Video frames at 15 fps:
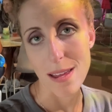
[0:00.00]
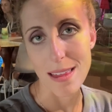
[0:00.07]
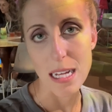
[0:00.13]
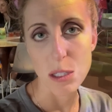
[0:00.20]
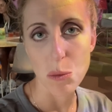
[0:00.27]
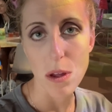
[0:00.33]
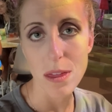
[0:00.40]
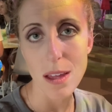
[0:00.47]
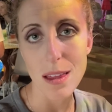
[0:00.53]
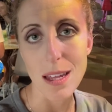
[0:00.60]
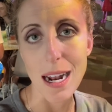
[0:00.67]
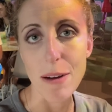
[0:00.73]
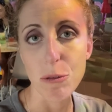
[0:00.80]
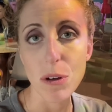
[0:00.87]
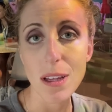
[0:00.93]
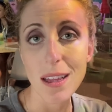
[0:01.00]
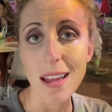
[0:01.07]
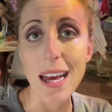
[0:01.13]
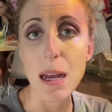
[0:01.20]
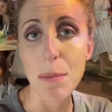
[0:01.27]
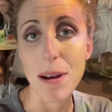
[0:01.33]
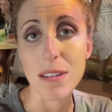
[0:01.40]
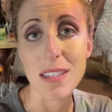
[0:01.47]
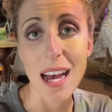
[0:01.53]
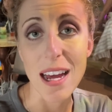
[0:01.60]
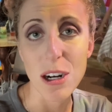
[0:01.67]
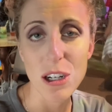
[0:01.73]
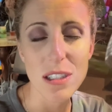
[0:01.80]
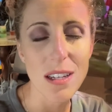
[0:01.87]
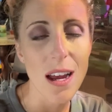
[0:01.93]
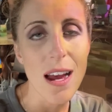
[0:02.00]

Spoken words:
That's one thing that I really like about ciders,